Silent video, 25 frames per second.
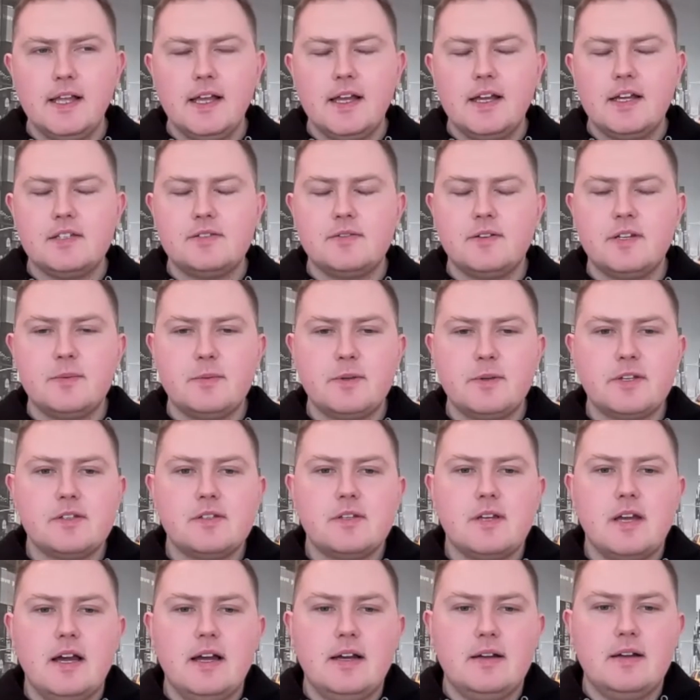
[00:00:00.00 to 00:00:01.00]
It's funny
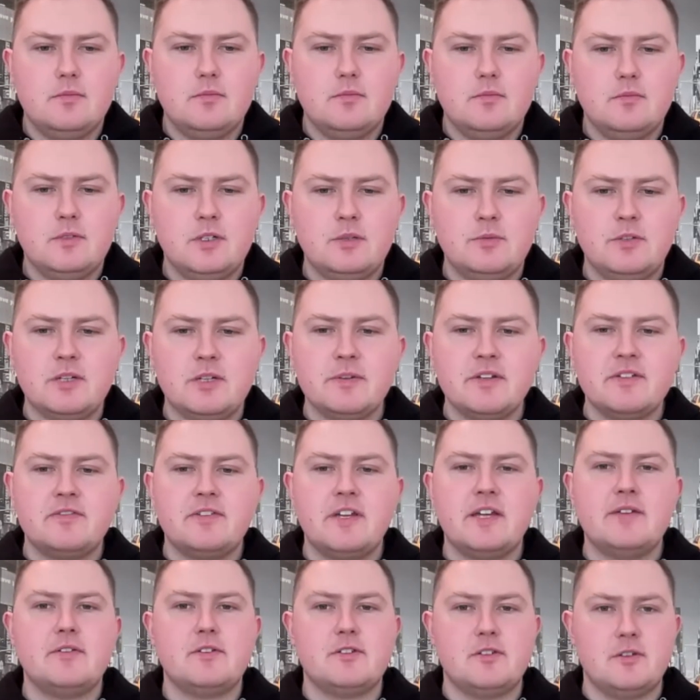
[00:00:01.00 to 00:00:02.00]
because well, one of my
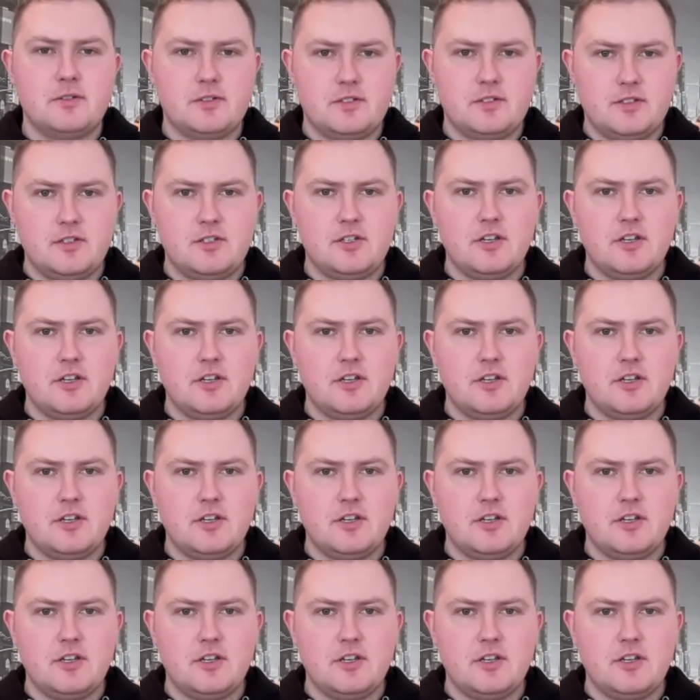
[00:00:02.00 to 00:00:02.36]
favorite songs in the